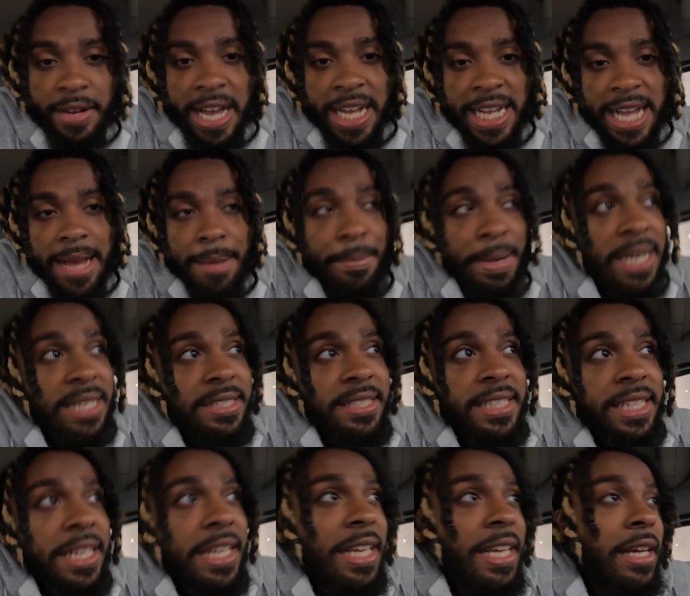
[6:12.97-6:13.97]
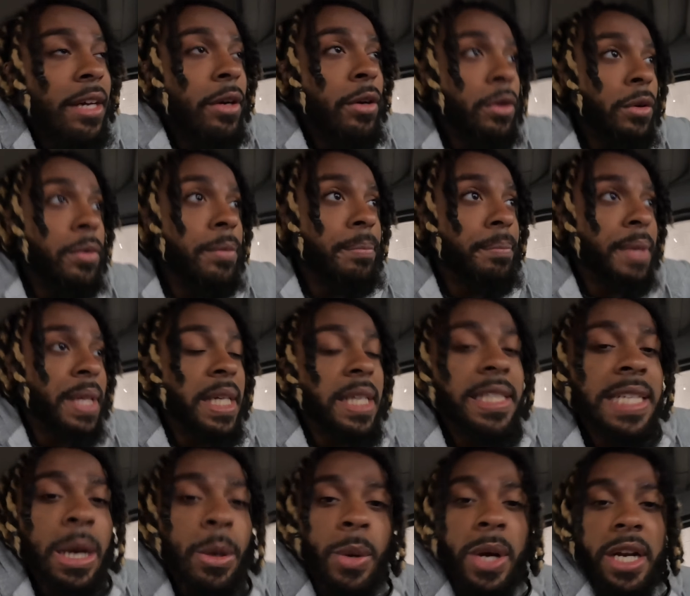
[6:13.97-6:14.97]
I got my CDL
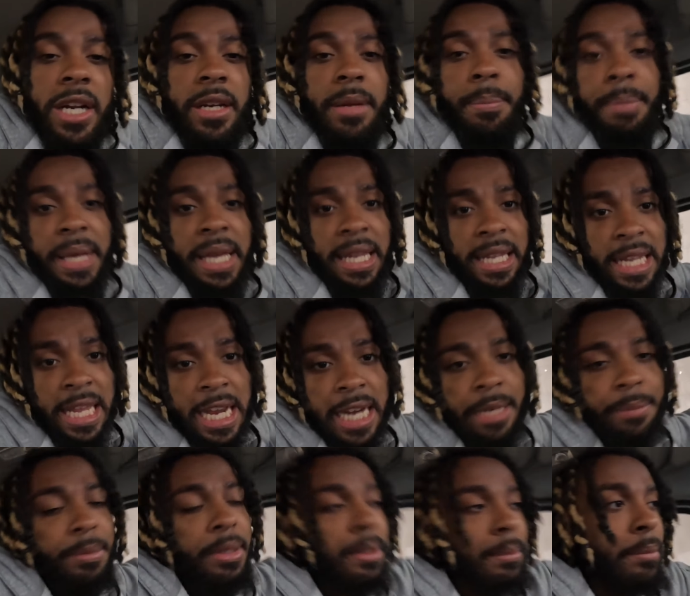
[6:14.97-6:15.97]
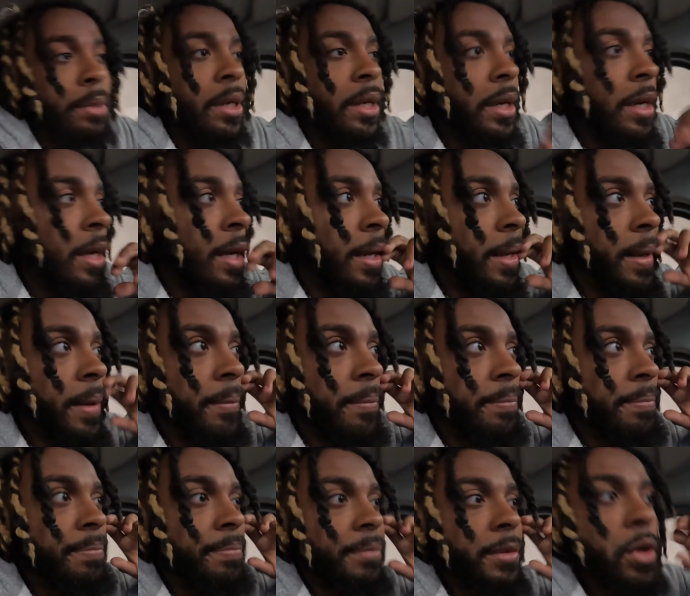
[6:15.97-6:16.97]
because I wanted to be a lineman, but
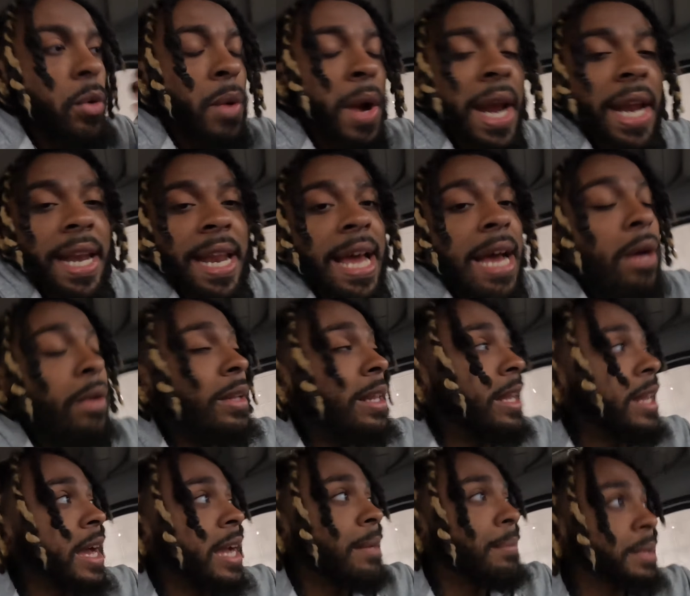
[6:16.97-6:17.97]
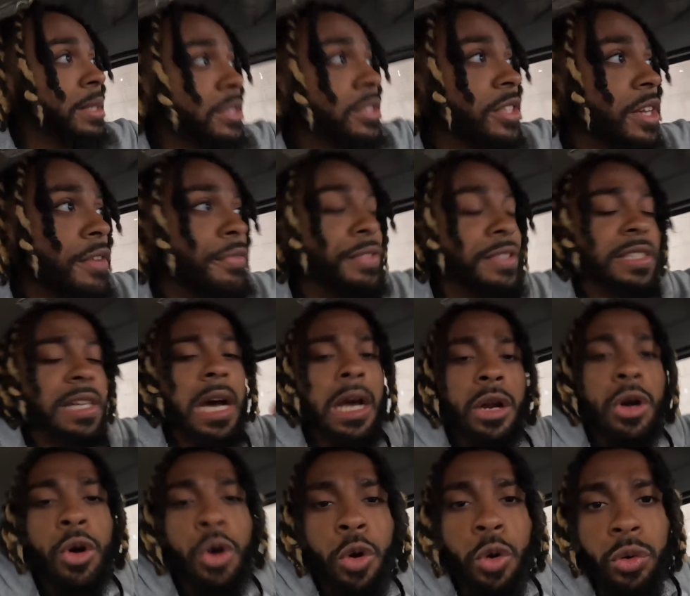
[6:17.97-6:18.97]
right now the lineman stuff is
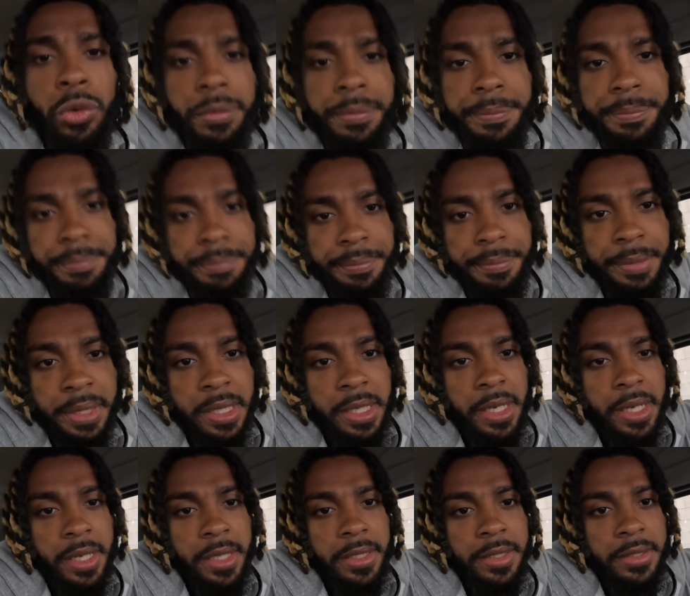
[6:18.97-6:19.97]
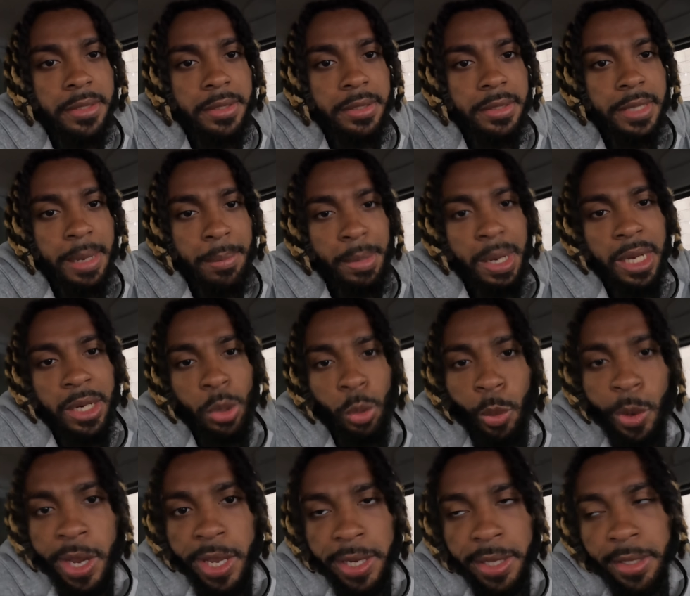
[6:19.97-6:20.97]
on hold because I'm on the
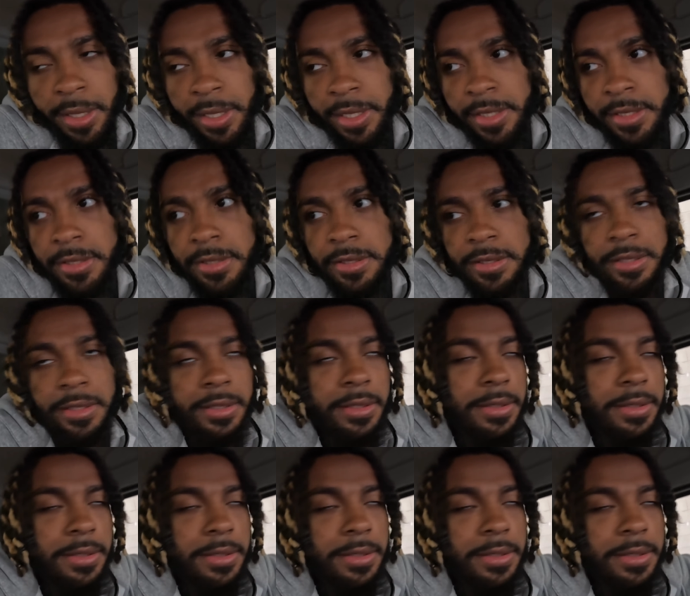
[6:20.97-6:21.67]
waiting list.